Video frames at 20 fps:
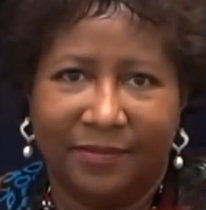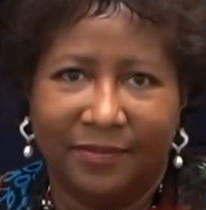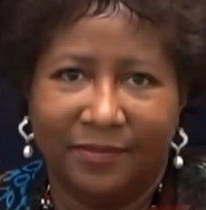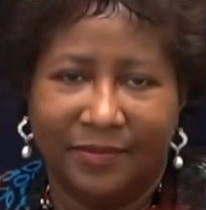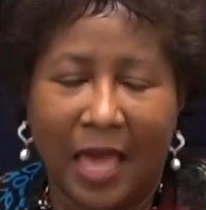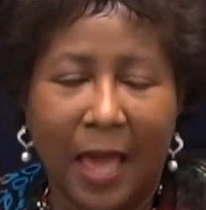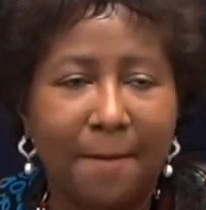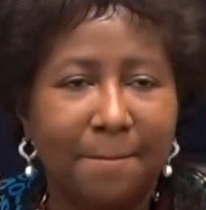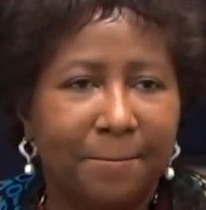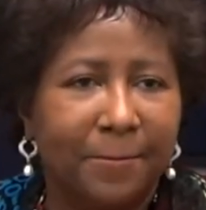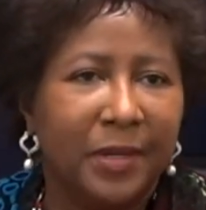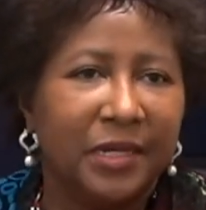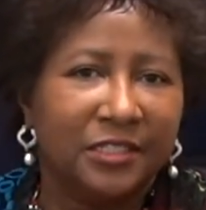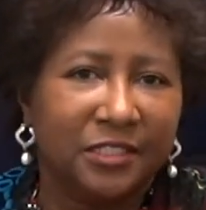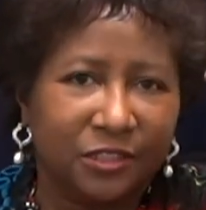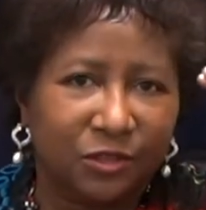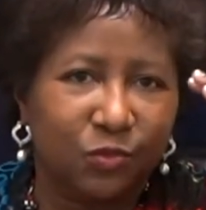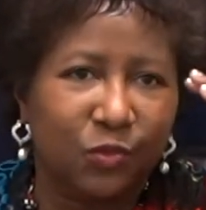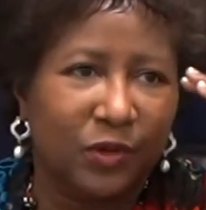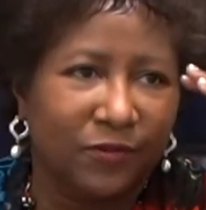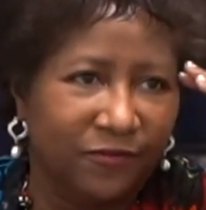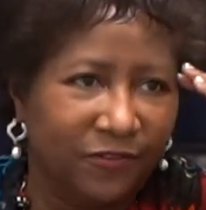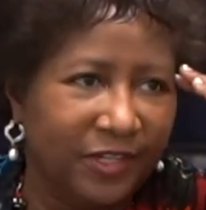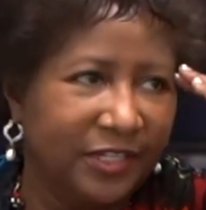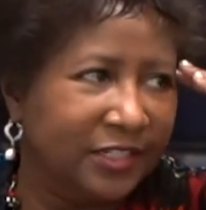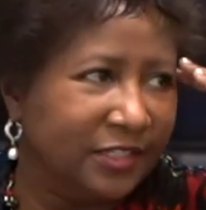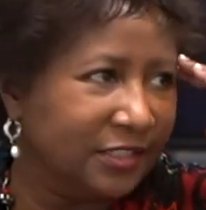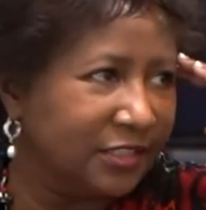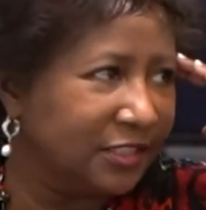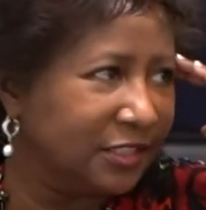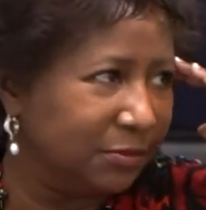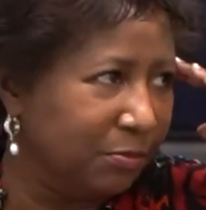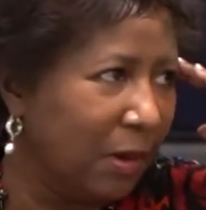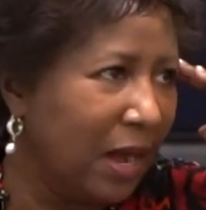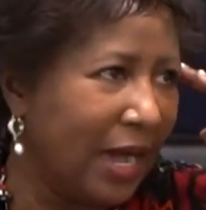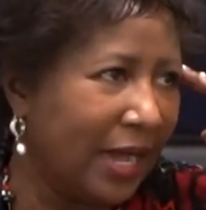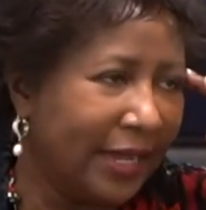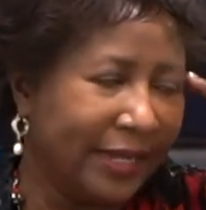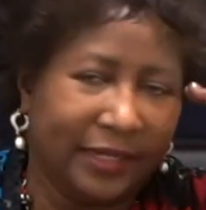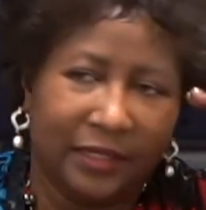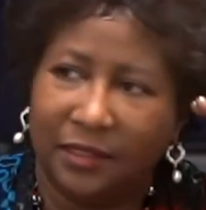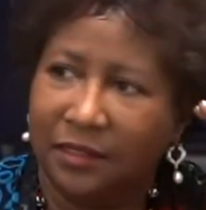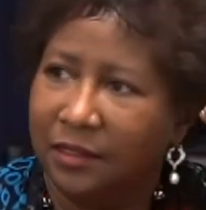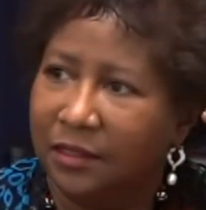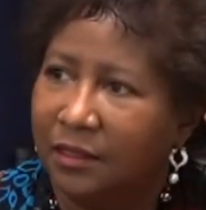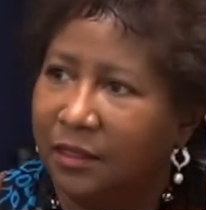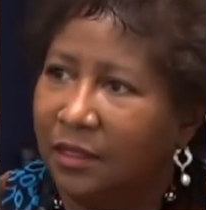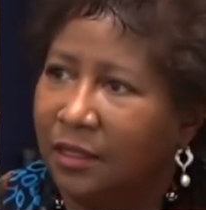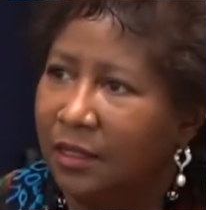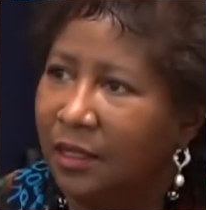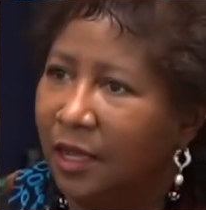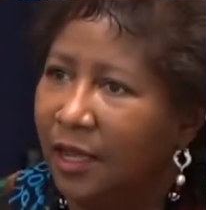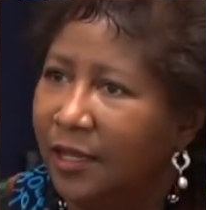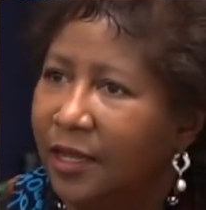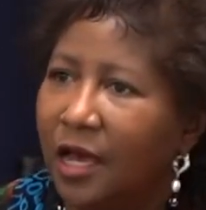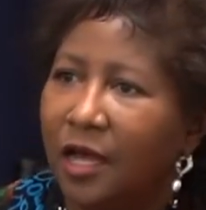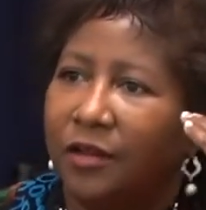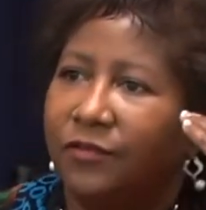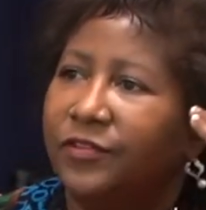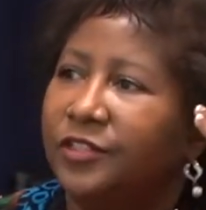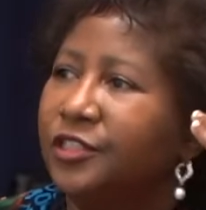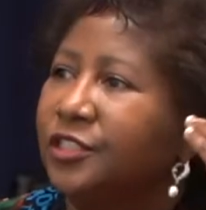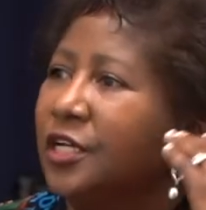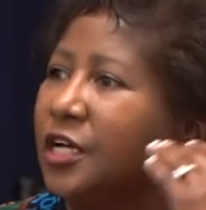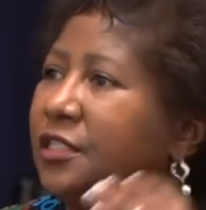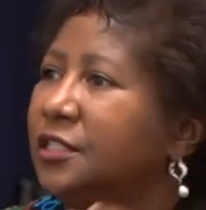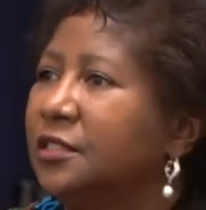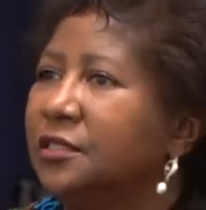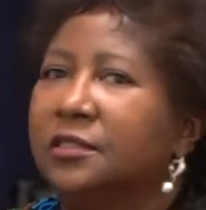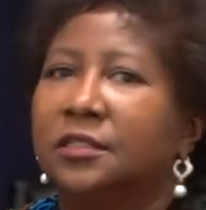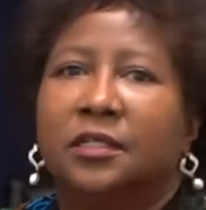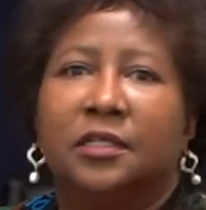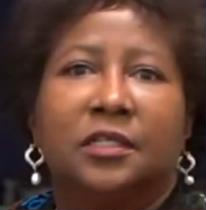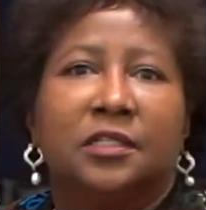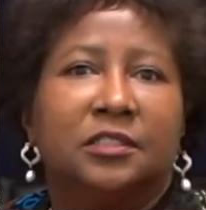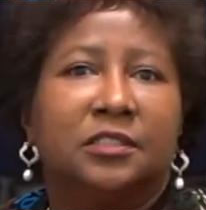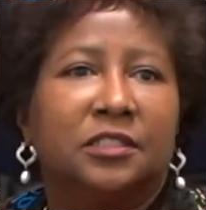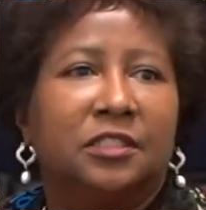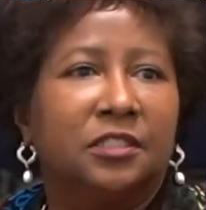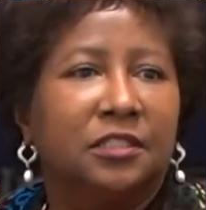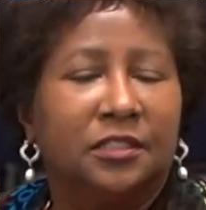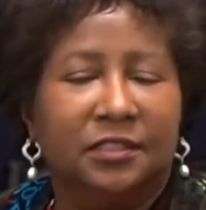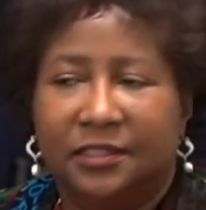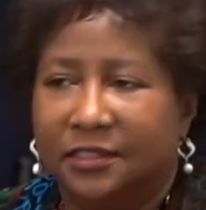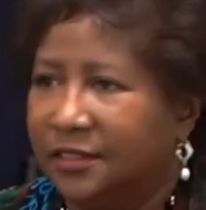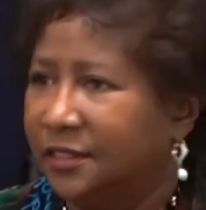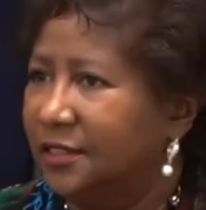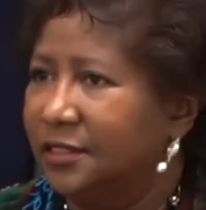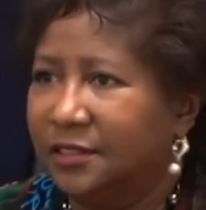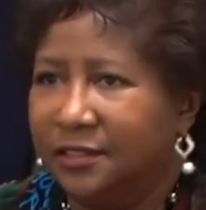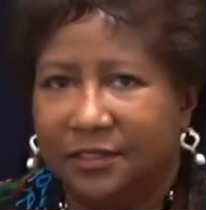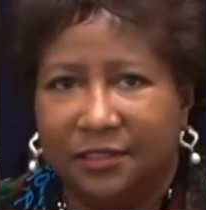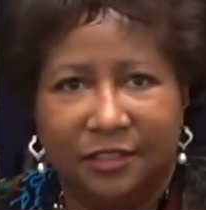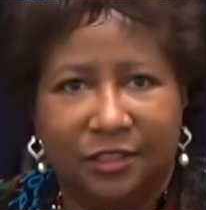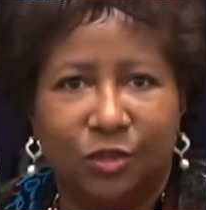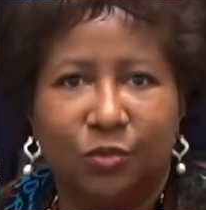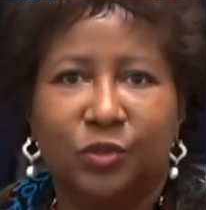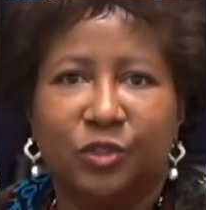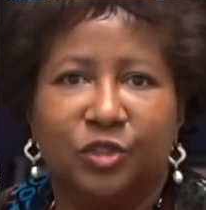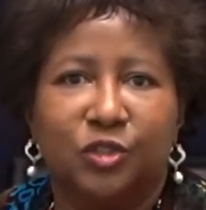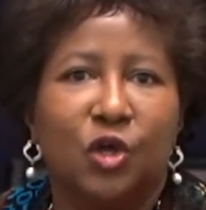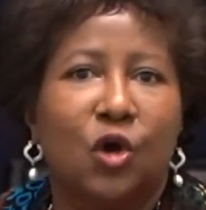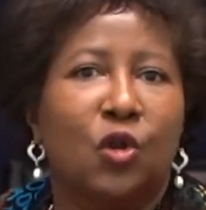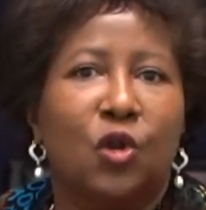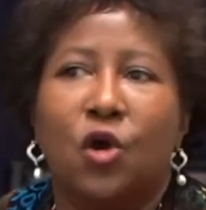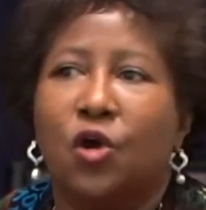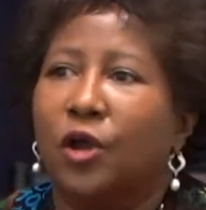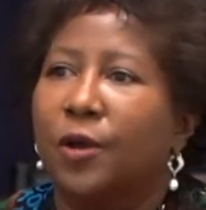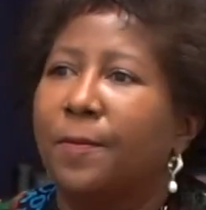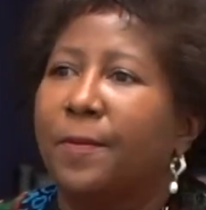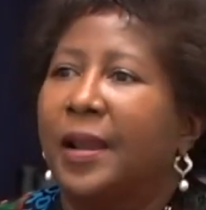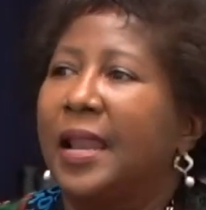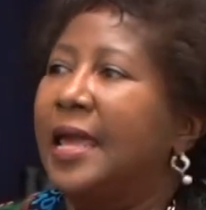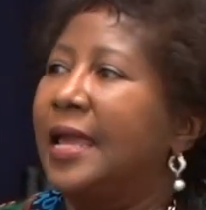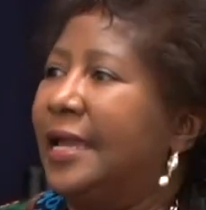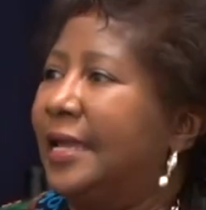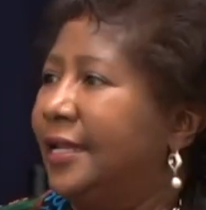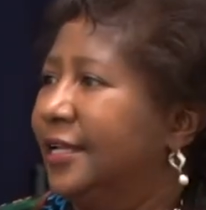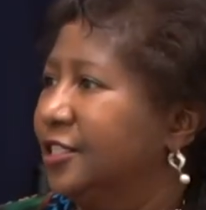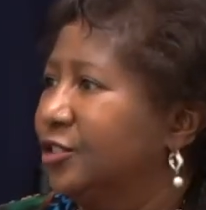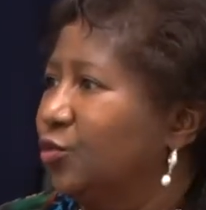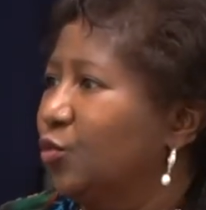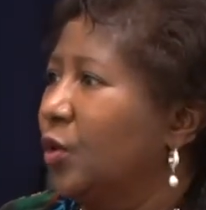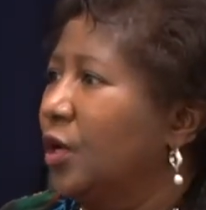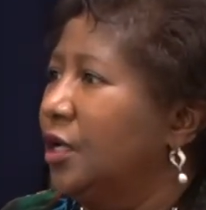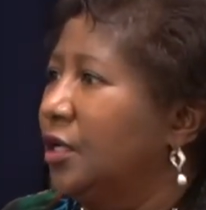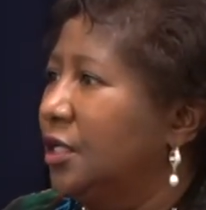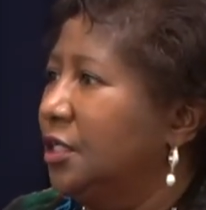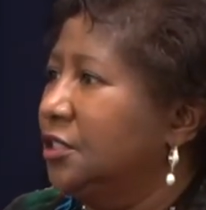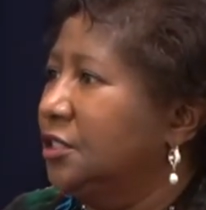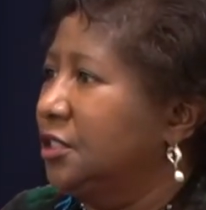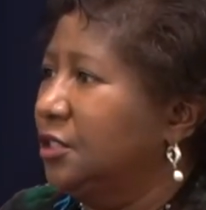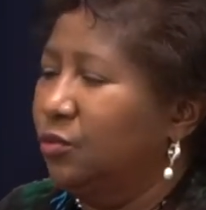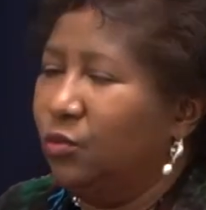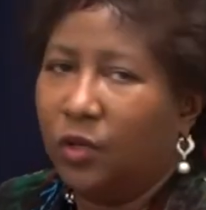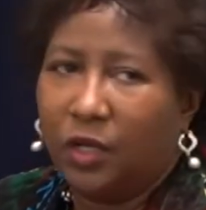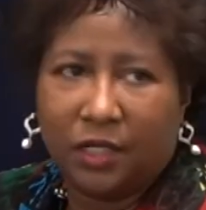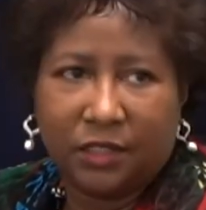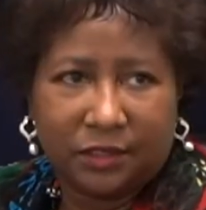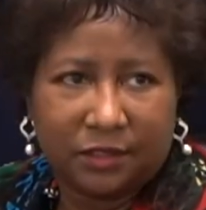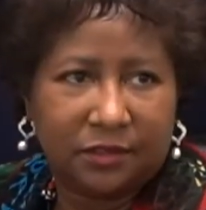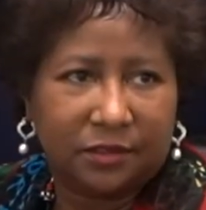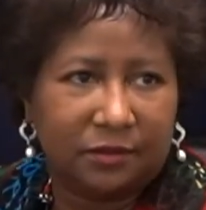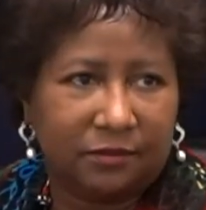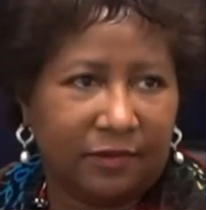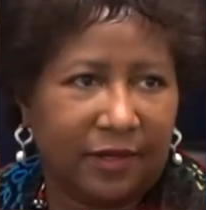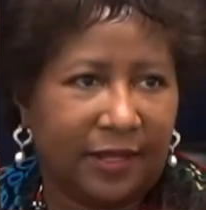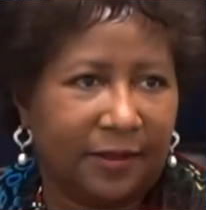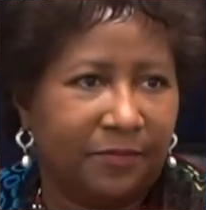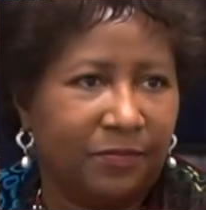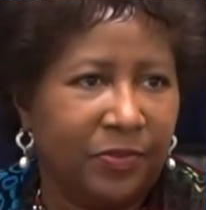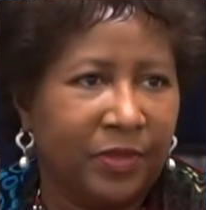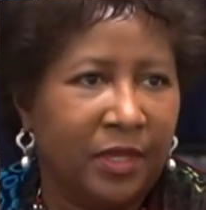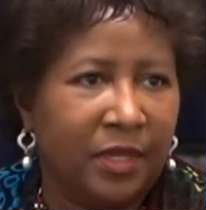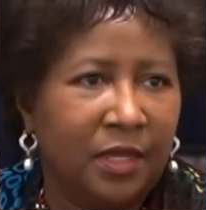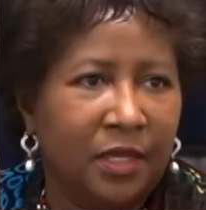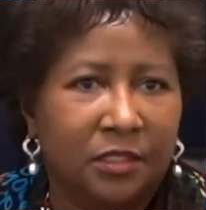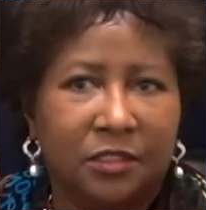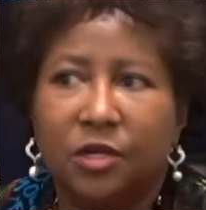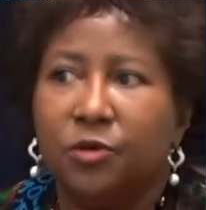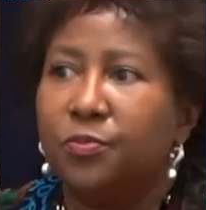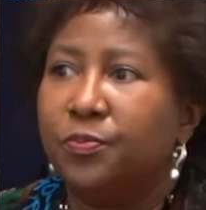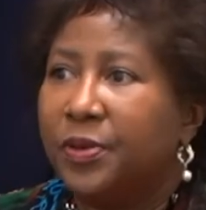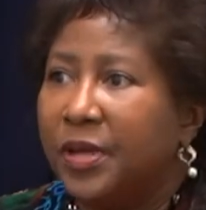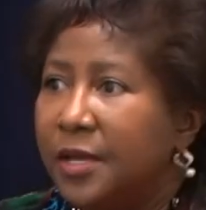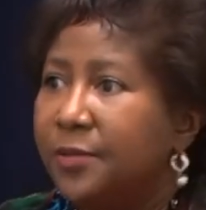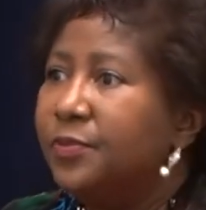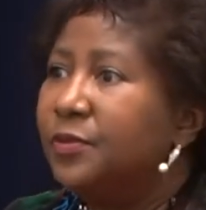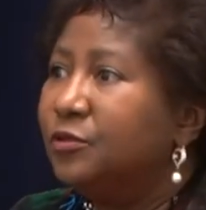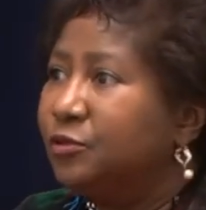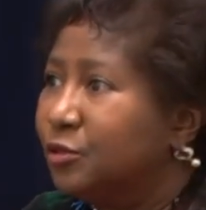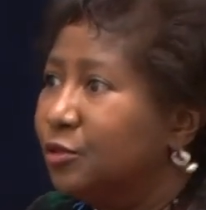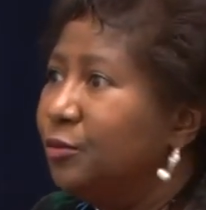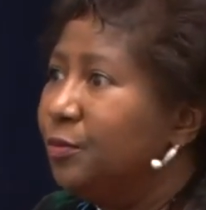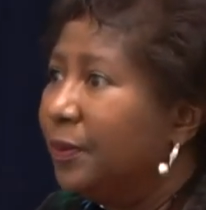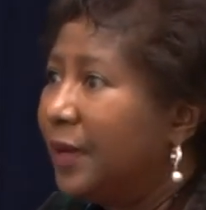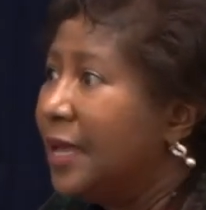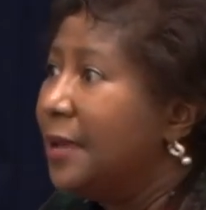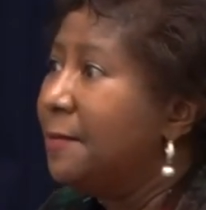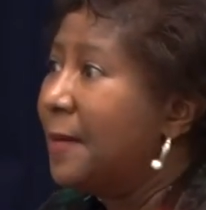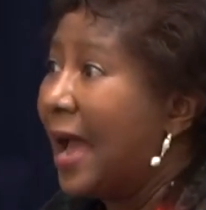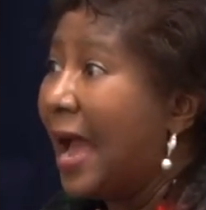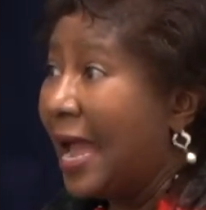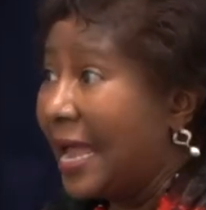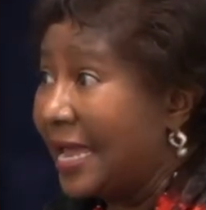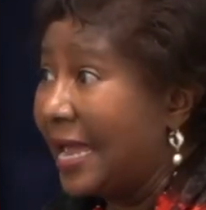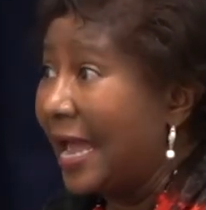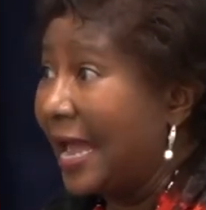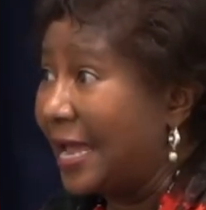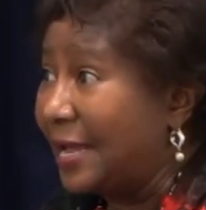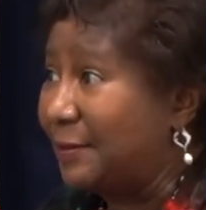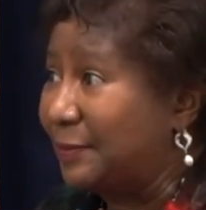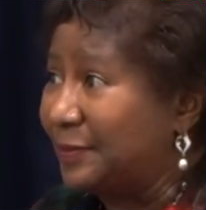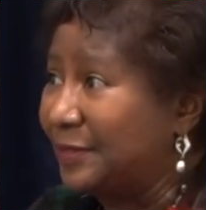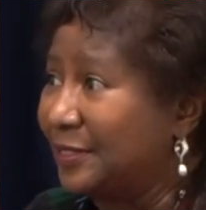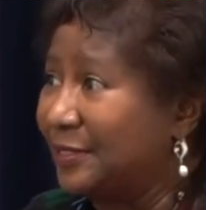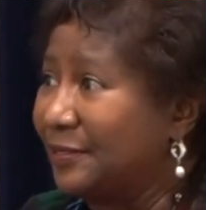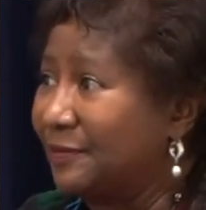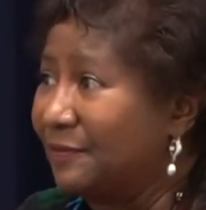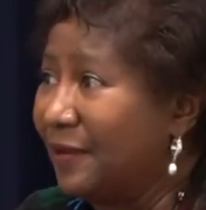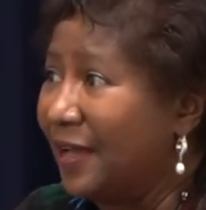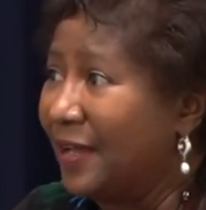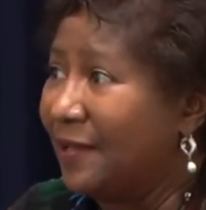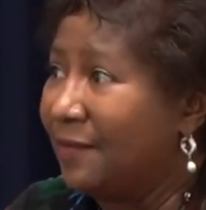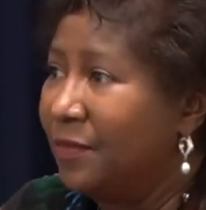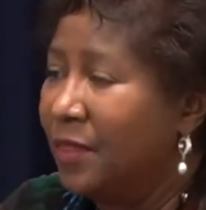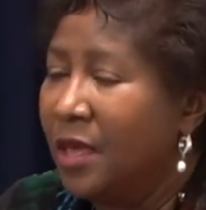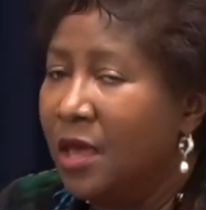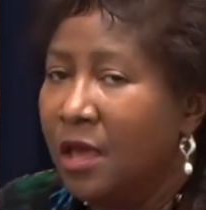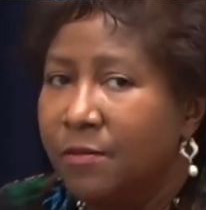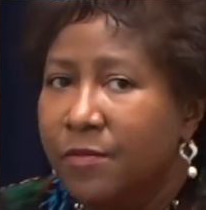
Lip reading: That messed with Venus's mind. And all of a sudden, she was no longer playing as well as she was, right? So people do play mind games, right?